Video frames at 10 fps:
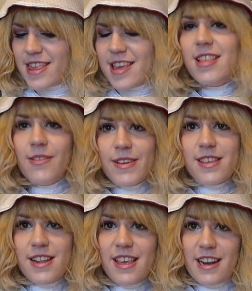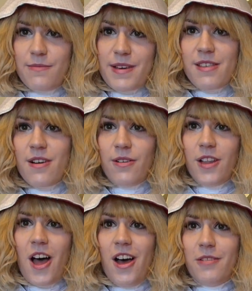This is the reason it's going to be so
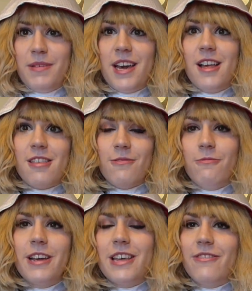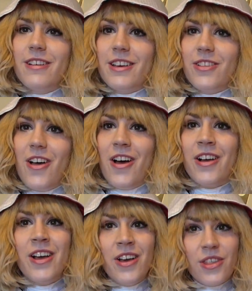long, because the really
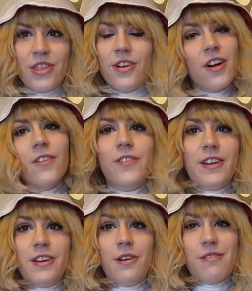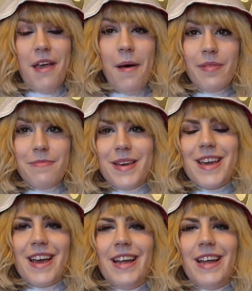long thorough videos helped me,